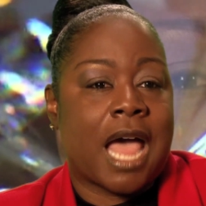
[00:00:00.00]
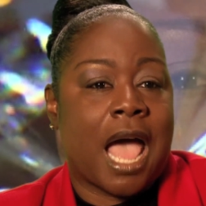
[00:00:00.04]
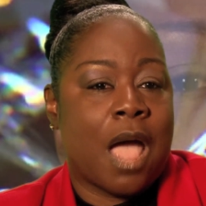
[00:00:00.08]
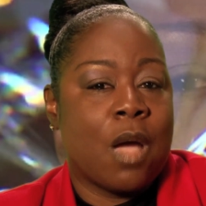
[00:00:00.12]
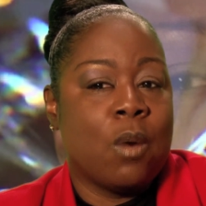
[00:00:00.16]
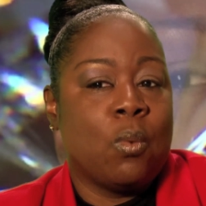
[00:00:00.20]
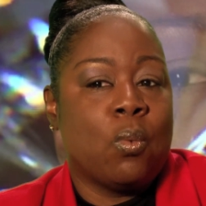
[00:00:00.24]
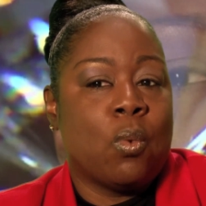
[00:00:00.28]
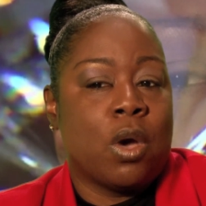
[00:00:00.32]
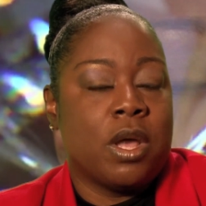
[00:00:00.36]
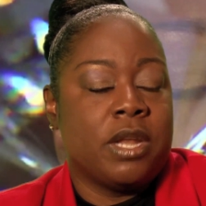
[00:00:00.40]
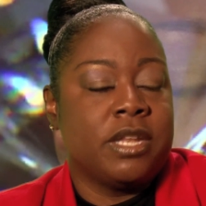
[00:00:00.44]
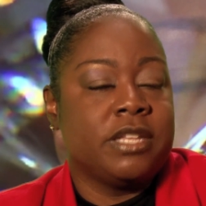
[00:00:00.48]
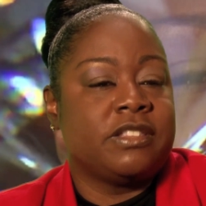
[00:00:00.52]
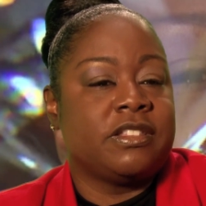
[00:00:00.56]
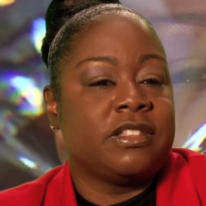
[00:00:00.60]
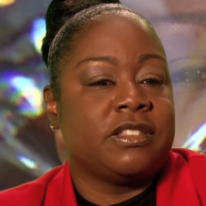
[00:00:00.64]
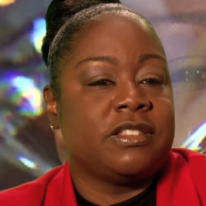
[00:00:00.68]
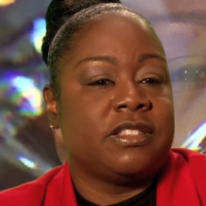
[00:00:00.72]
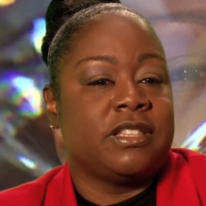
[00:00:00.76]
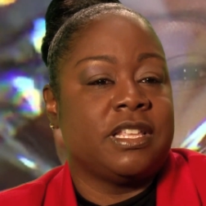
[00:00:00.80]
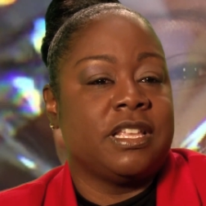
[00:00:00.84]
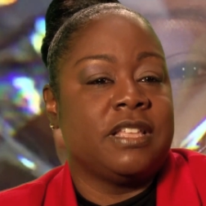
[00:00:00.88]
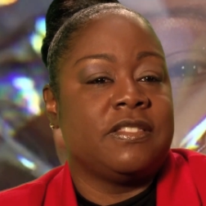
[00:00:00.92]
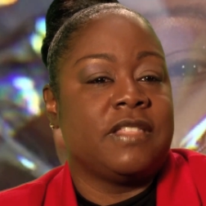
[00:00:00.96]
I wanted to
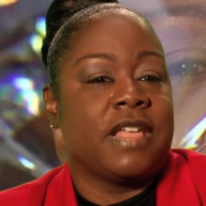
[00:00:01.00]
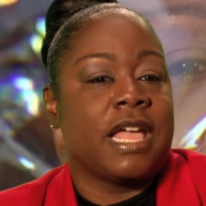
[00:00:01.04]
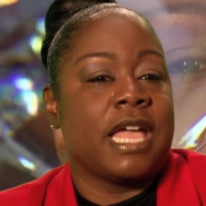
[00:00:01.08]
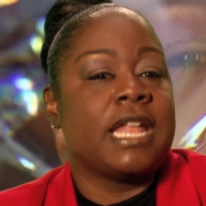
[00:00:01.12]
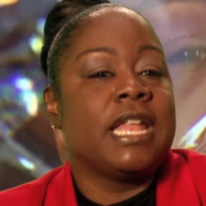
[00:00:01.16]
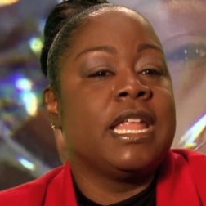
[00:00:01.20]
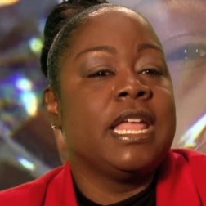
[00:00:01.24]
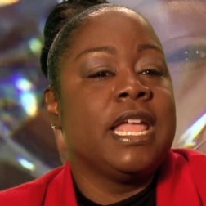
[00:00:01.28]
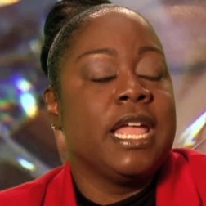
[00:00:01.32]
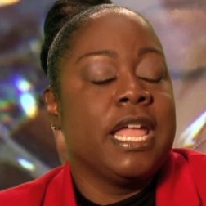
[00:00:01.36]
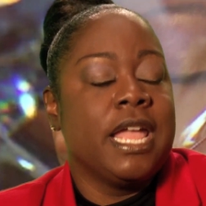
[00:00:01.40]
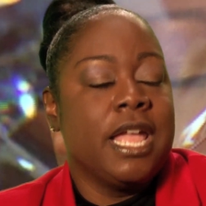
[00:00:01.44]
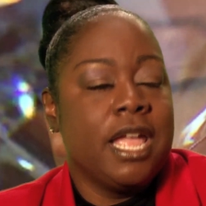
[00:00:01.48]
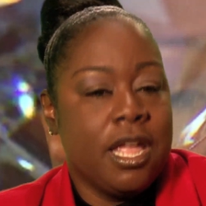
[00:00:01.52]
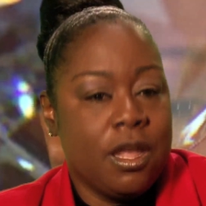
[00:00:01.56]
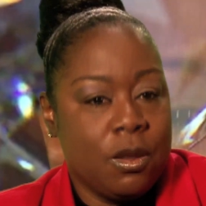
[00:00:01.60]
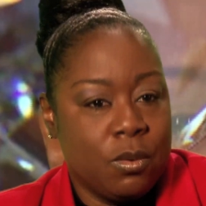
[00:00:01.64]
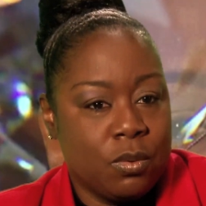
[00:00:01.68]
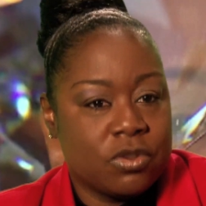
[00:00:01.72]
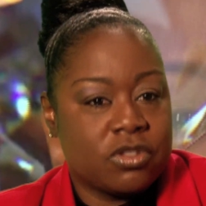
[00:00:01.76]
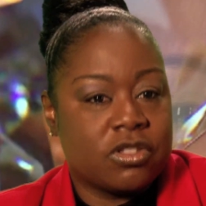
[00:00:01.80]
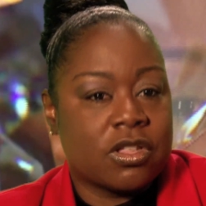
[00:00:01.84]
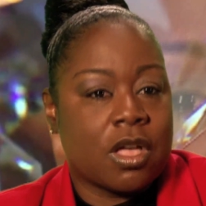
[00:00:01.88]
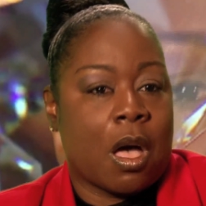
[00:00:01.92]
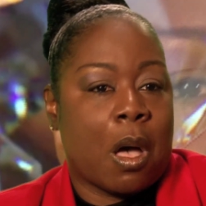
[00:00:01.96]
see that He
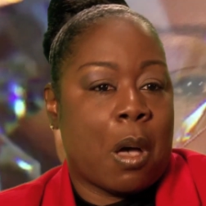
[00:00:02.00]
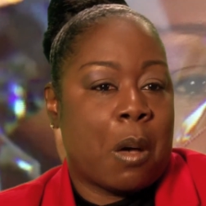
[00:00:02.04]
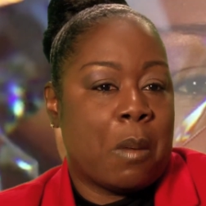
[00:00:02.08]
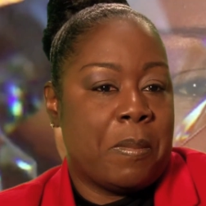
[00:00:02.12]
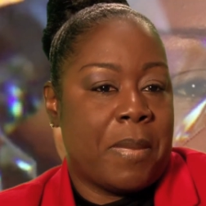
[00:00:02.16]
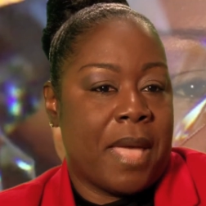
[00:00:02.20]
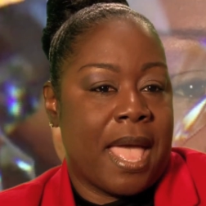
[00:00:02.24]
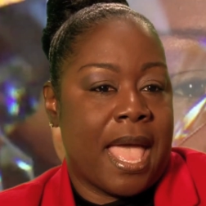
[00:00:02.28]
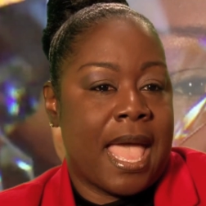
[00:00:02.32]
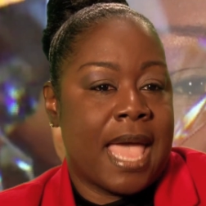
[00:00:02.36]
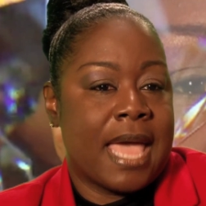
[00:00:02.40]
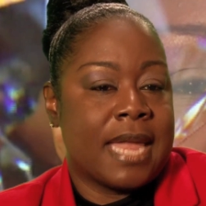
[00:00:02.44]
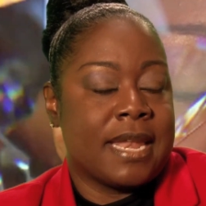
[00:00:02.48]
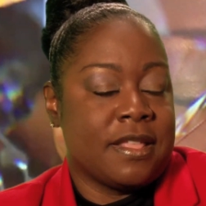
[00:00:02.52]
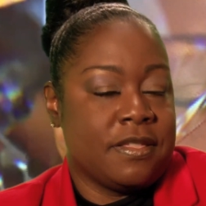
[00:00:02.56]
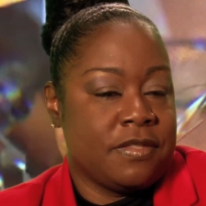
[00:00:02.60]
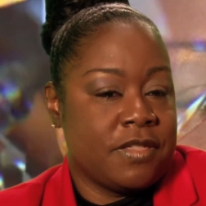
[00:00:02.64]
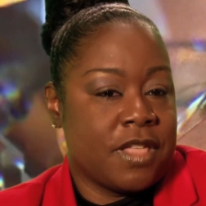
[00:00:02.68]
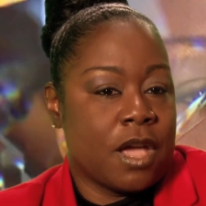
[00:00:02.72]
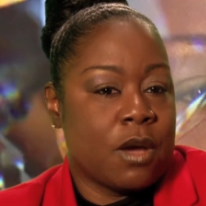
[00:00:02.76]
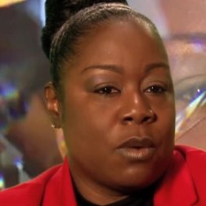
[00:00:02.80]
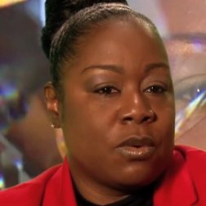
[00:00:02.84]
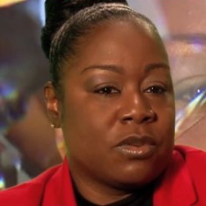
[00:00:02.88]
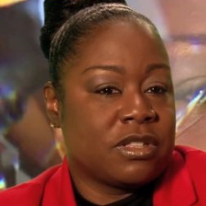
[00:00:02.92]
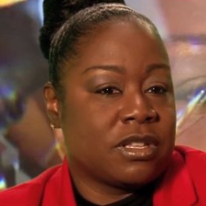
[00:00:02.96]
was all bad and
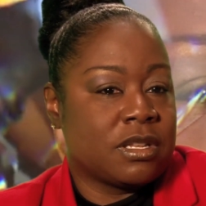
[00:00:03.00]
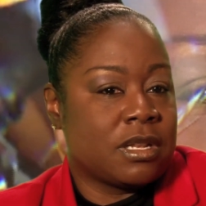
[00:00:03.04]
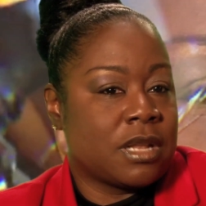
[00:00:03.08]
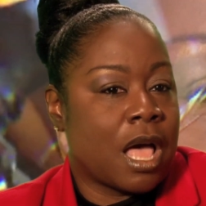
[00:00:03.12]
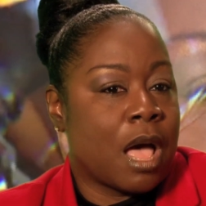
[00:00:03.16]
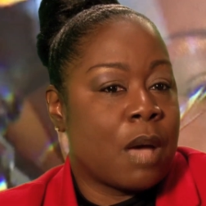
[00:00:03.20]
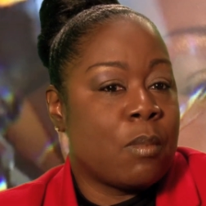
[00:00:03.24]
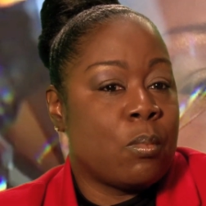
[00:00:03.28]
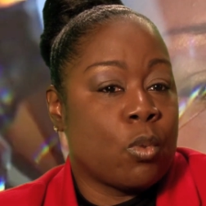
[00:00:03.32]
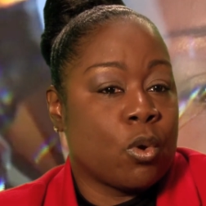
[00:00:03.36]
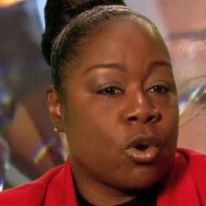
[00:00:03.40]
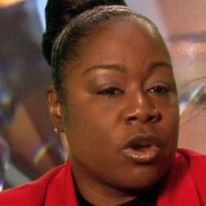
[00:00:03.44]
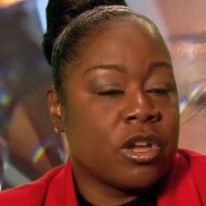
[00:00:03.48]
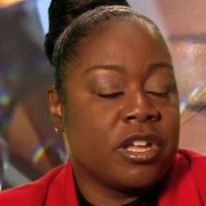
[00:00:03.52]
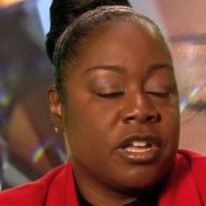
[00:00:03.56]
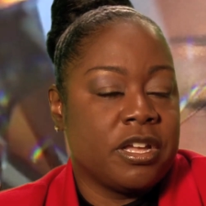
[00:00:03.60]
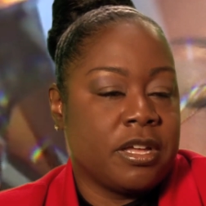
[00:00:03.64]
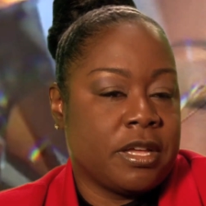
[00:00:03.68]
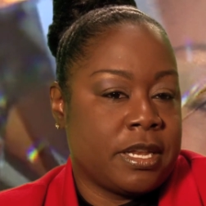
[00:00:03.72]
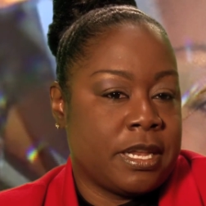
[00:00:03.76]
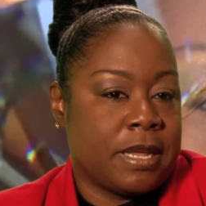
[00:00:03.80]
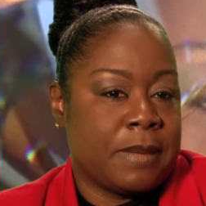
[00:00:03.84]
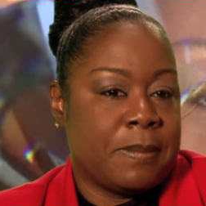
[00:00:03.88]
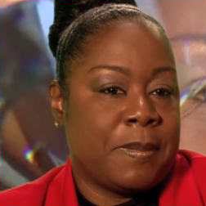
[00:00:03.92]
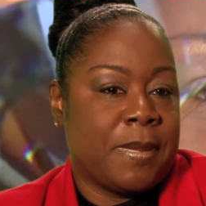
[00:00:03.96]
there was a lot more
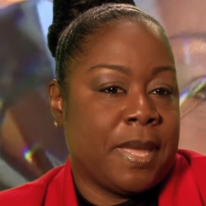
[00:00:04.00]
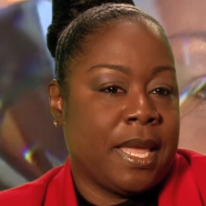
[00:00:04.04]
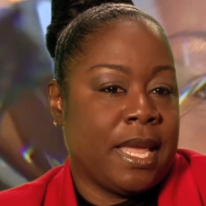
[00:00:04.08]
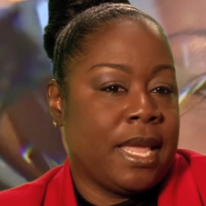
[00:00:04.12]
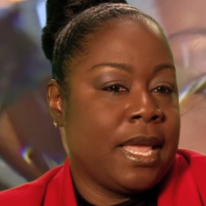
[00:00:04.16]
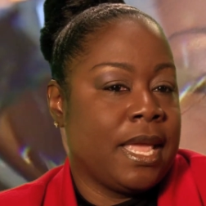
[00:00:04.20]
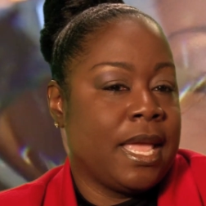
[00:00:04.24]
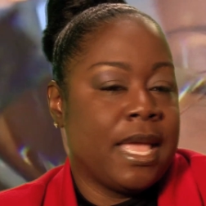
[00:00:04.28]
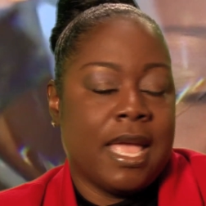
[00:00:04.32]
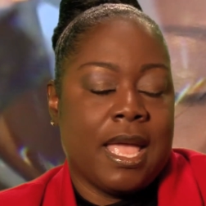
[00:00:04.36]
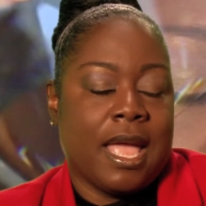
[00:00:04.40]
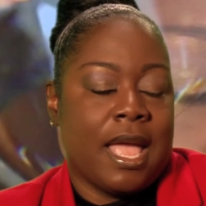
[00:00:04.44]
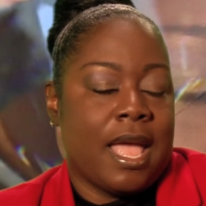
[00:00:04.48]
good in me.